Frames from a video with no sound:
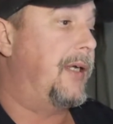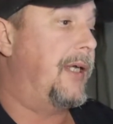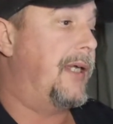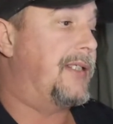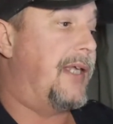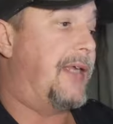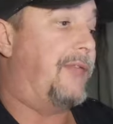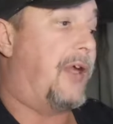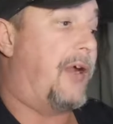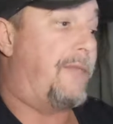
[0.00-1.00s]
is in
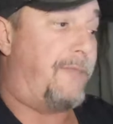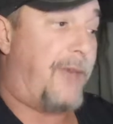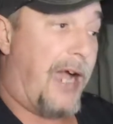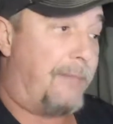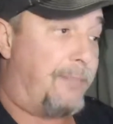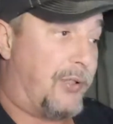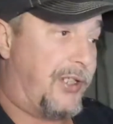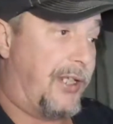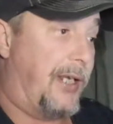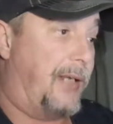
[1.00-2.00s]
there at
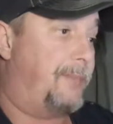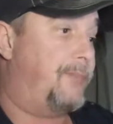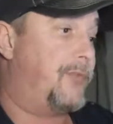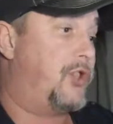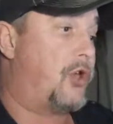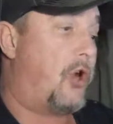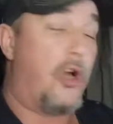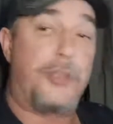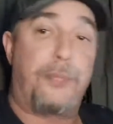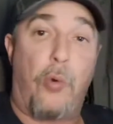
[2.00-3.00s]
5%.
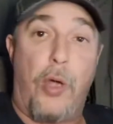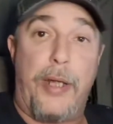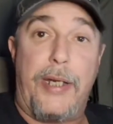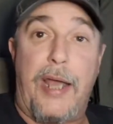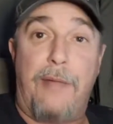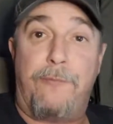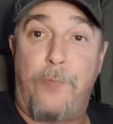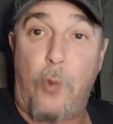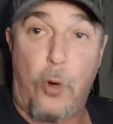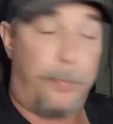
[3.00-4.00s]
ChargePoint at
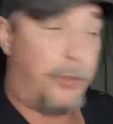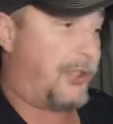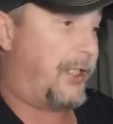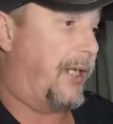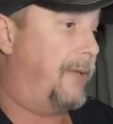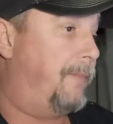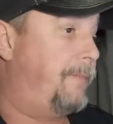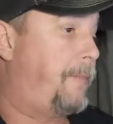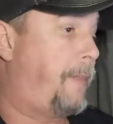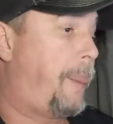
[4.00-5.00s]
4%.
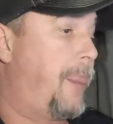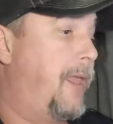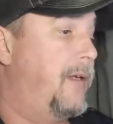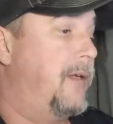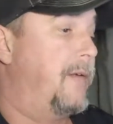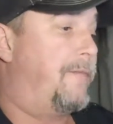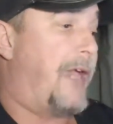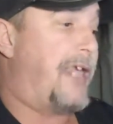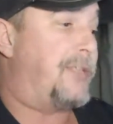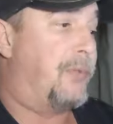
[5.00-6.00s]

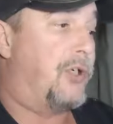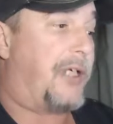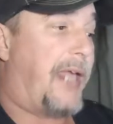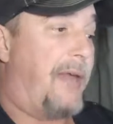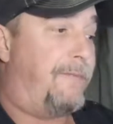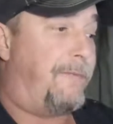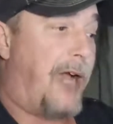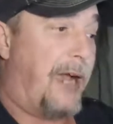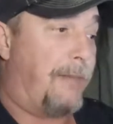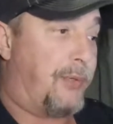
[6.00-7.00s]
Facebook at
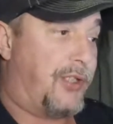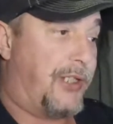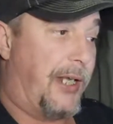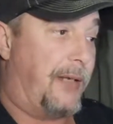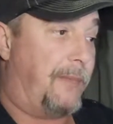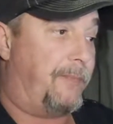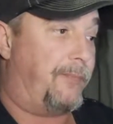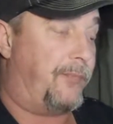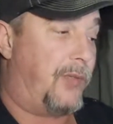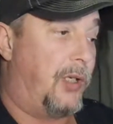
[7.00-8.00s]
5%.
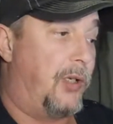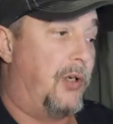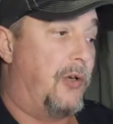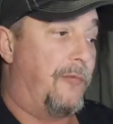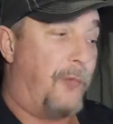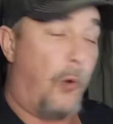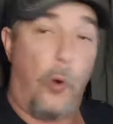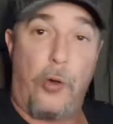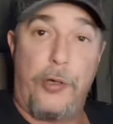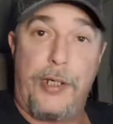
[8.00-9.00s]

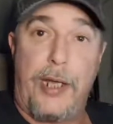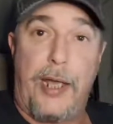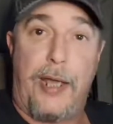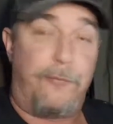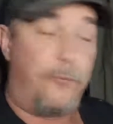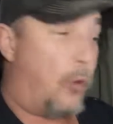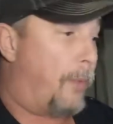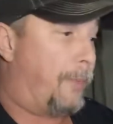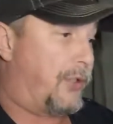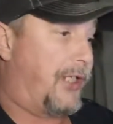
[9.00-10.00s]
Ford at
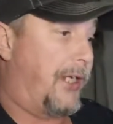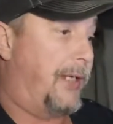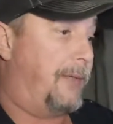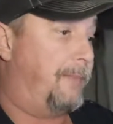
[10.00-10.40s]
4%.